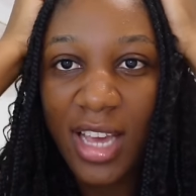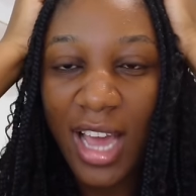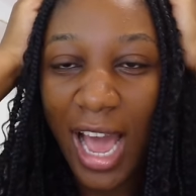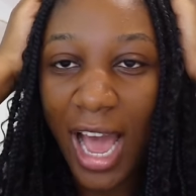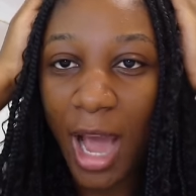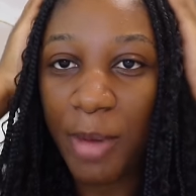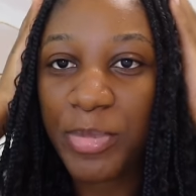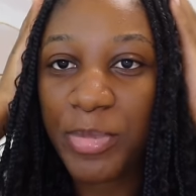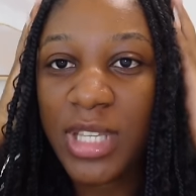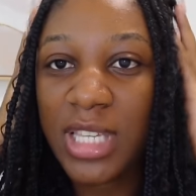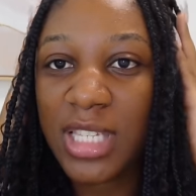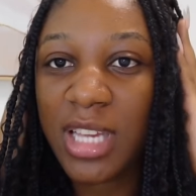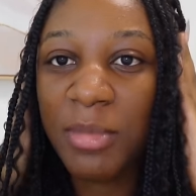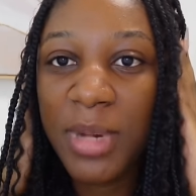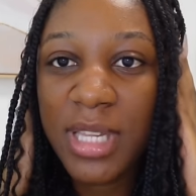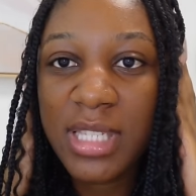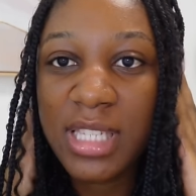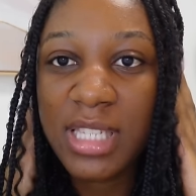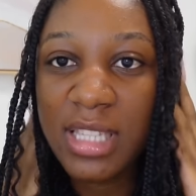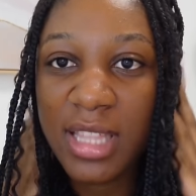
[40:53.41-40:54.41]
Ah, princess, come
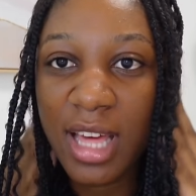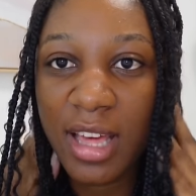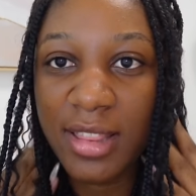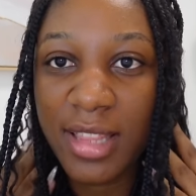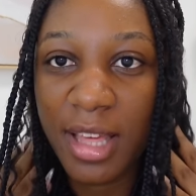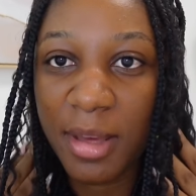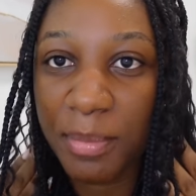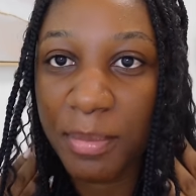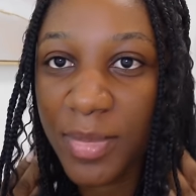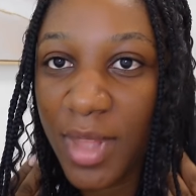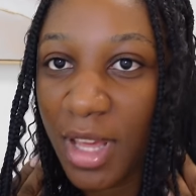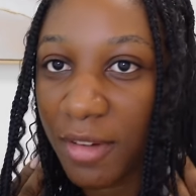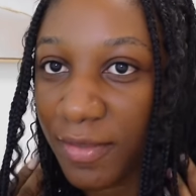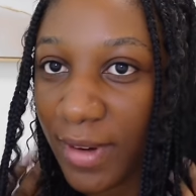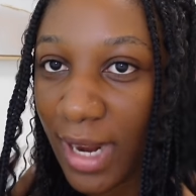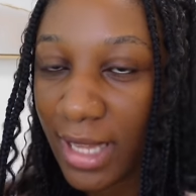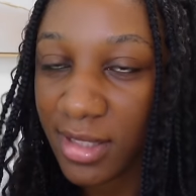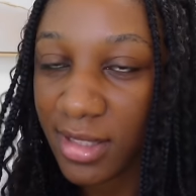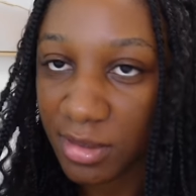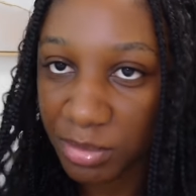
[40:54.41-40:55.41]
and see the, the, the
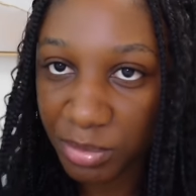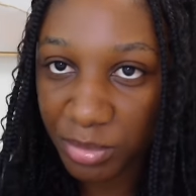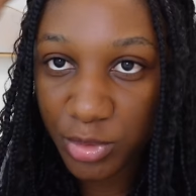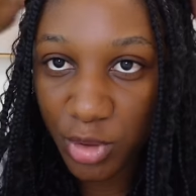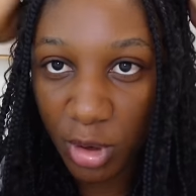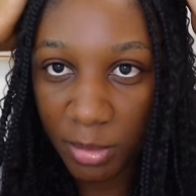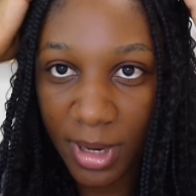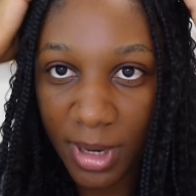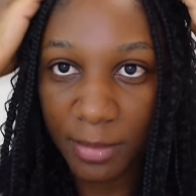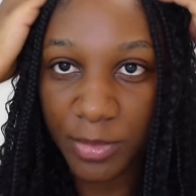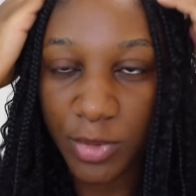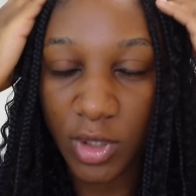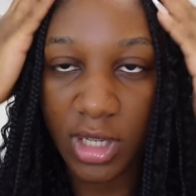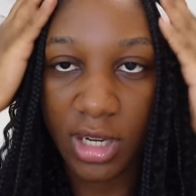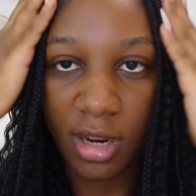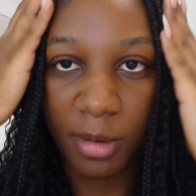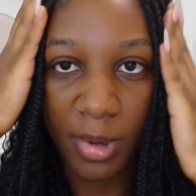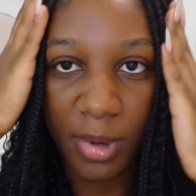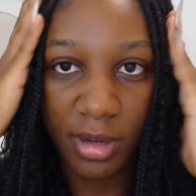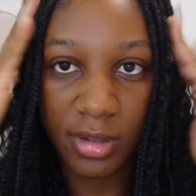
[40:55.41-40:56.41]
flat top that I'm
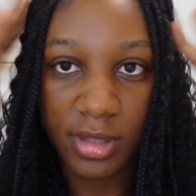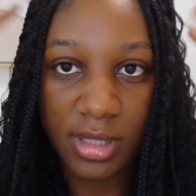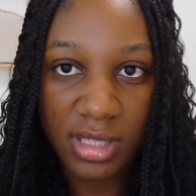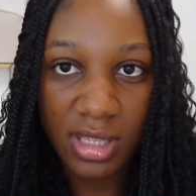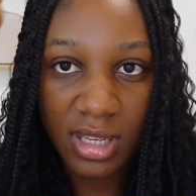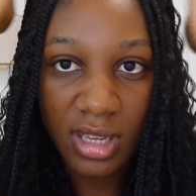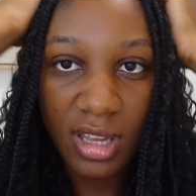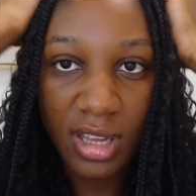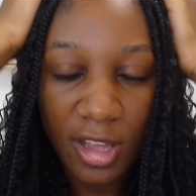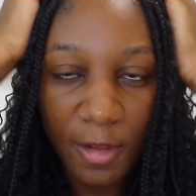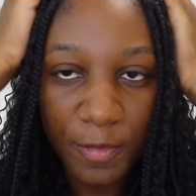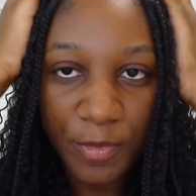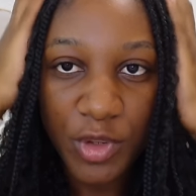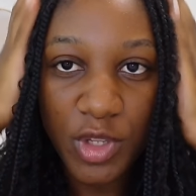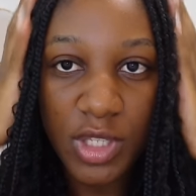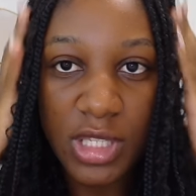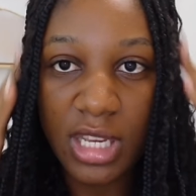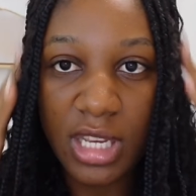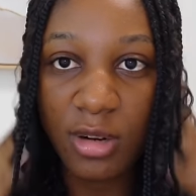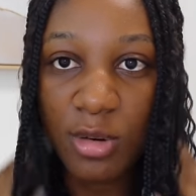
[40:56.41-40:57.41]
talking about. Mm -hmm.
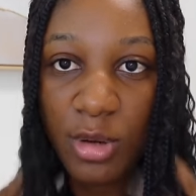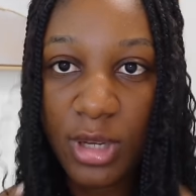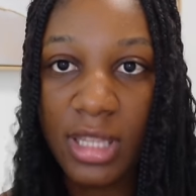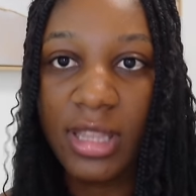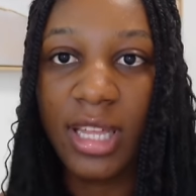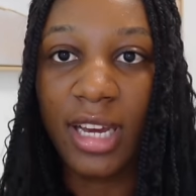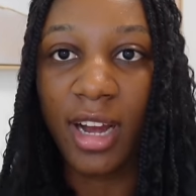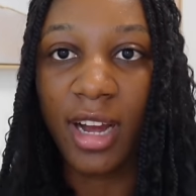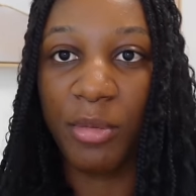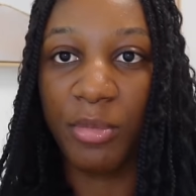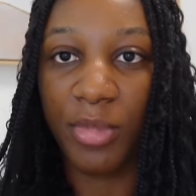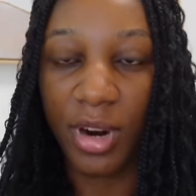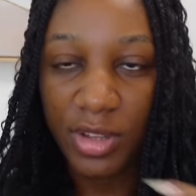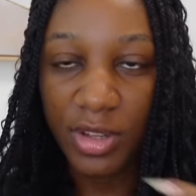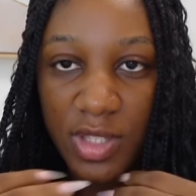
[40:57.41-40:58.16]
You see, look in the camera.